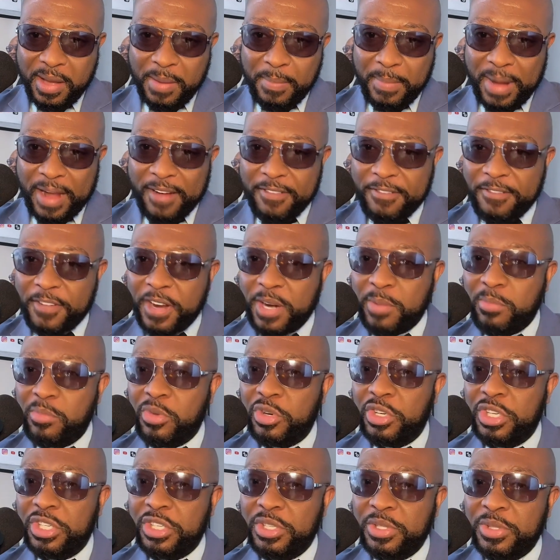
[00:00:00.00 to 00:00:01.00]
My friend
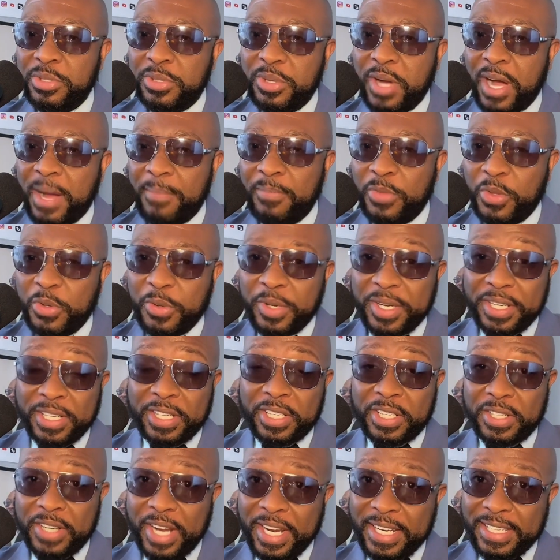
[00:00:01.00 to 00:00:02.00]
Modu, I'm doing
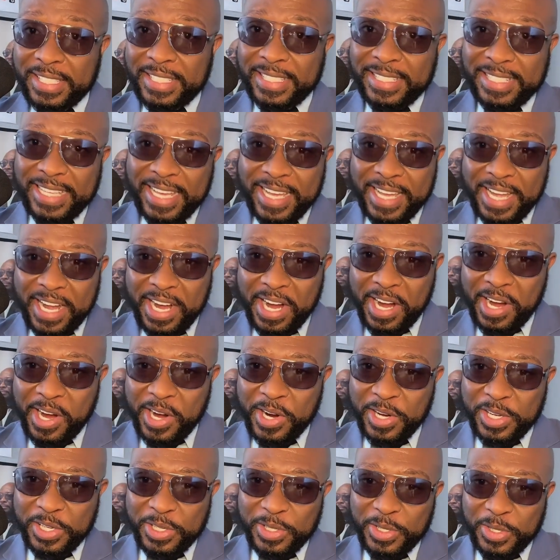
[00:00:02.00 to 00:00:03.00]
great today. How
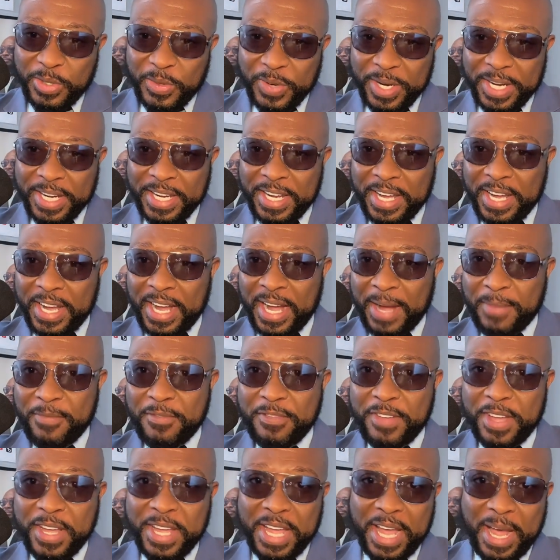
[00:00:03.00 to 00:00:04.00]
are you doing?
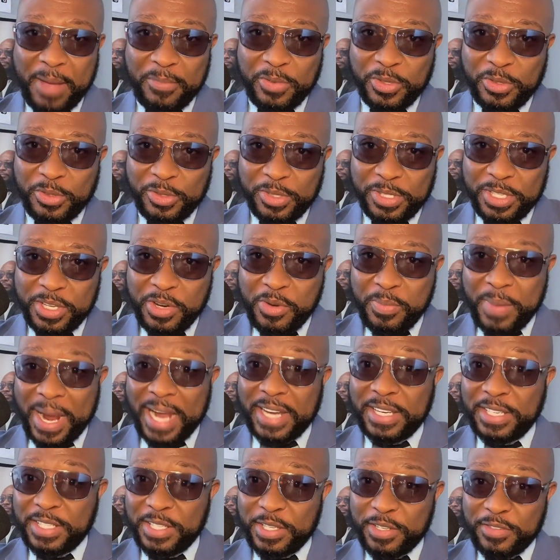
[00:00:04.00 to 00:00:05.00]
I'm very happy to see you,
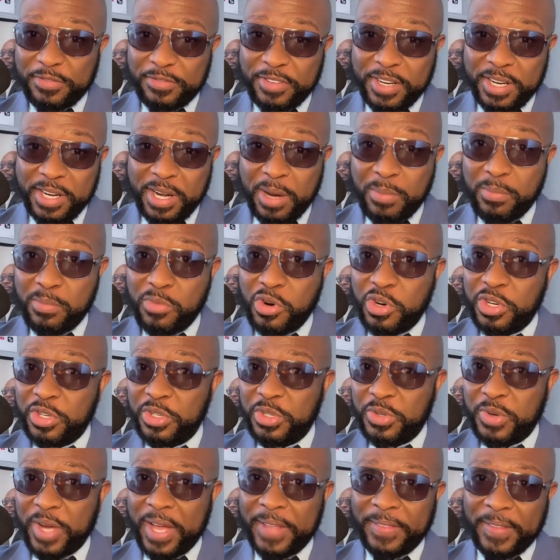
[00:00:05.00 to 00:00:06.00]
my dear friend
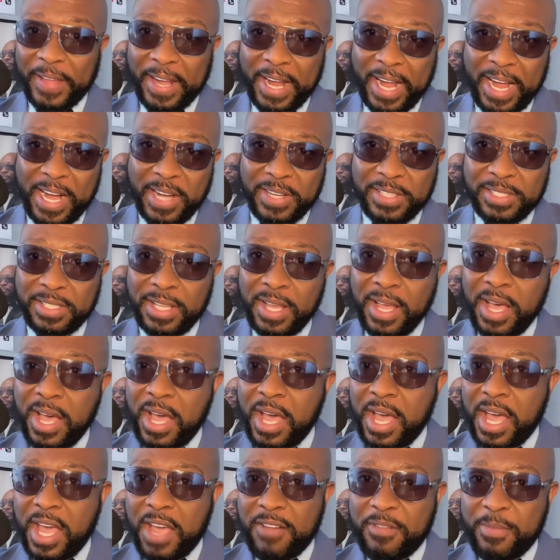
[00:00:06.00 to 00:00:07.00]
Modu, in the house.
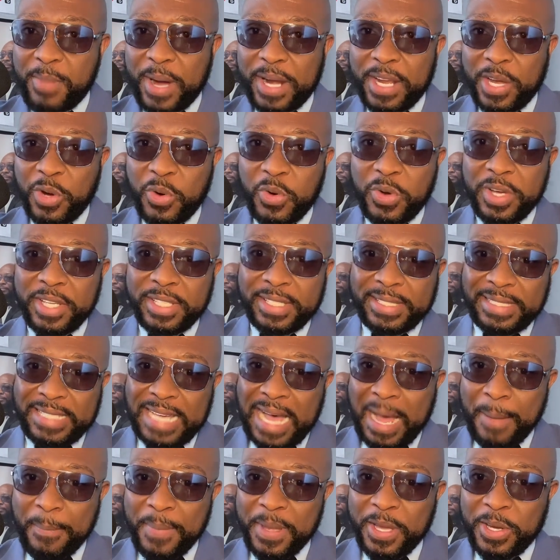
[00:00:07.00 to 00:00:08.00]
Everybody who is
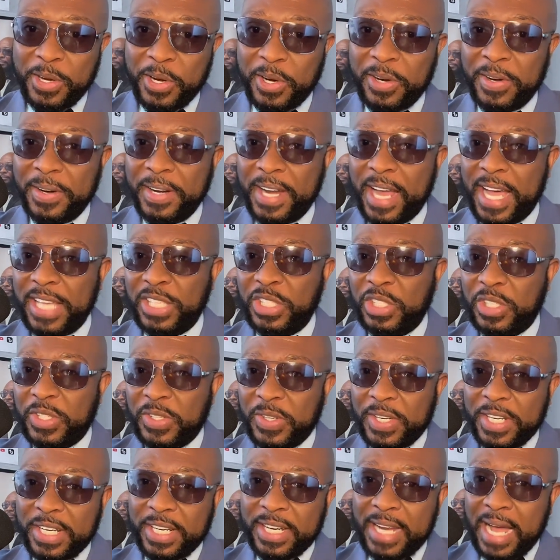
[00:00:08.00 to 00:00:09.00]
tapping on that
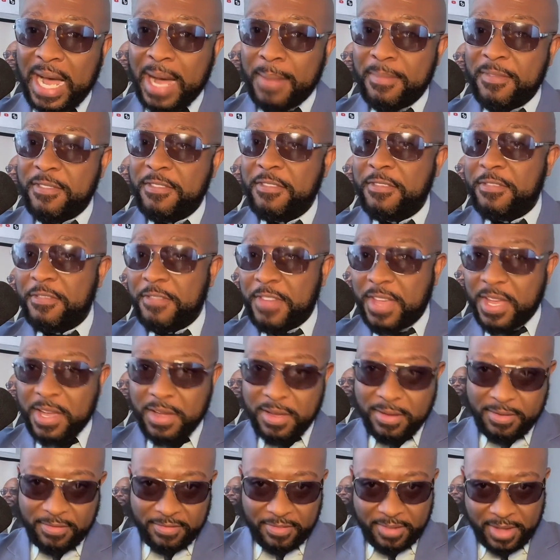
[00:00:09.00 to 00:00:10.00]
screen, I'm
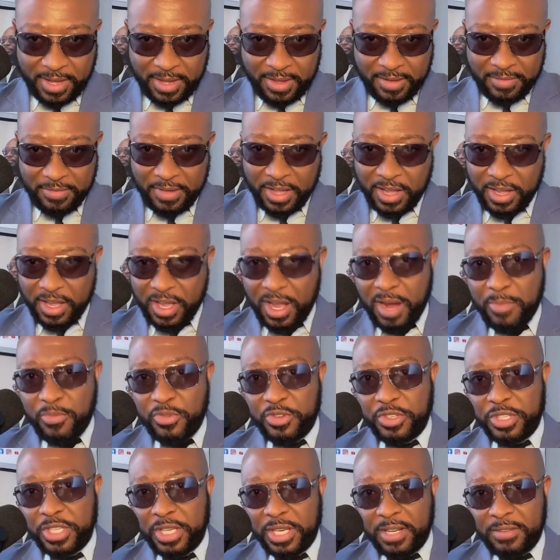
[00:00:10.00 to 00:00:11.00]
very, very, very
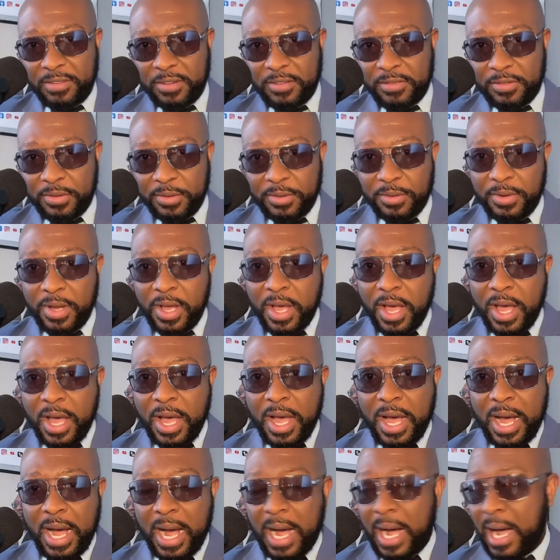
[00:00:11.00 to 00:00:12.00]
appreciative of you.
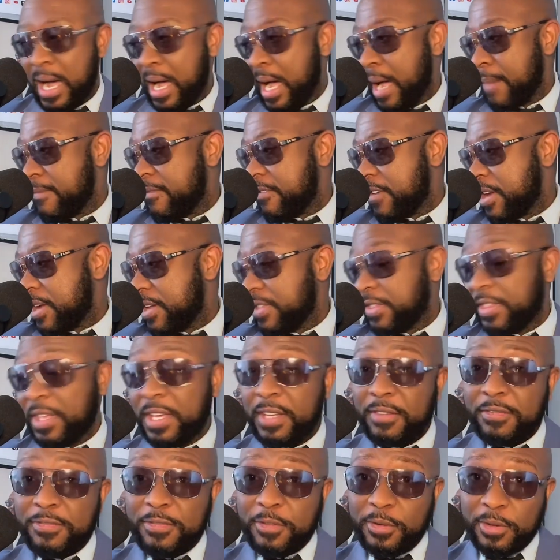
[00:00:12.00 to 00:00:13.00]
I'm very
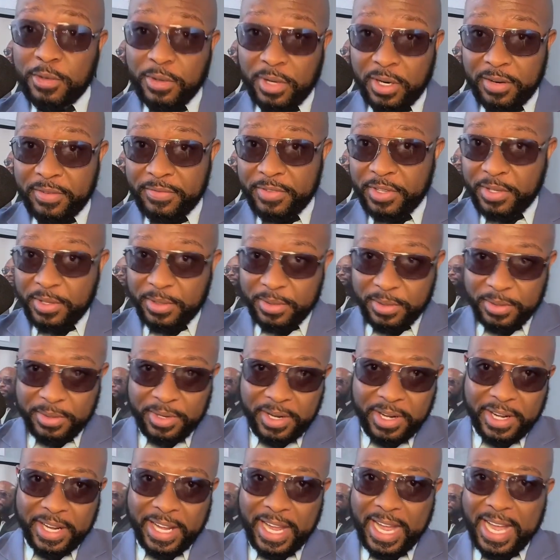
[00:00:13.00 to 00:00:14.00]
thankful of
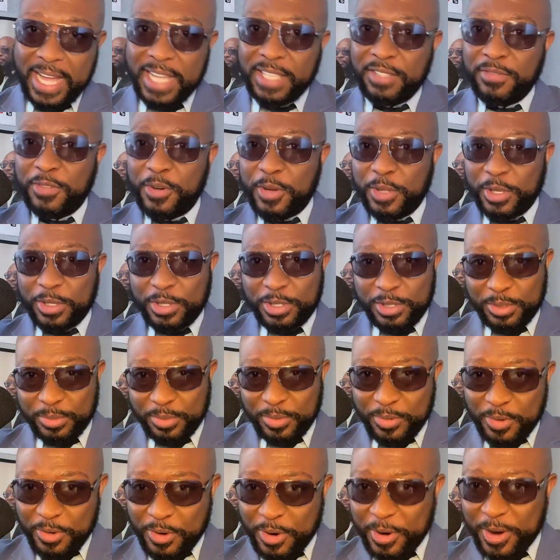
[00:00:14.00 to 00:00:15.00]
you guys for the
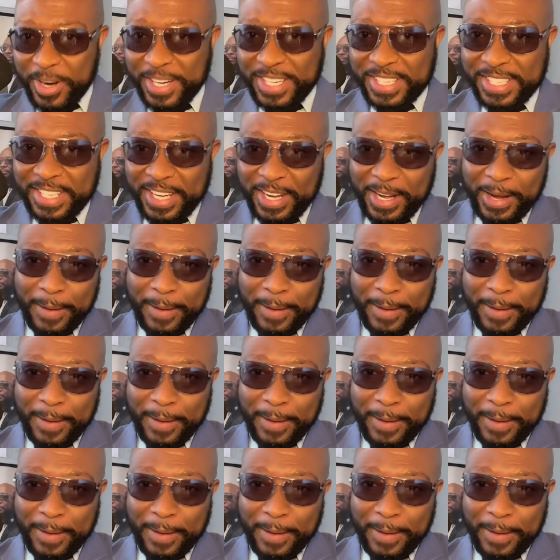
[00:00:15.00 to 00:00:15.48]
support.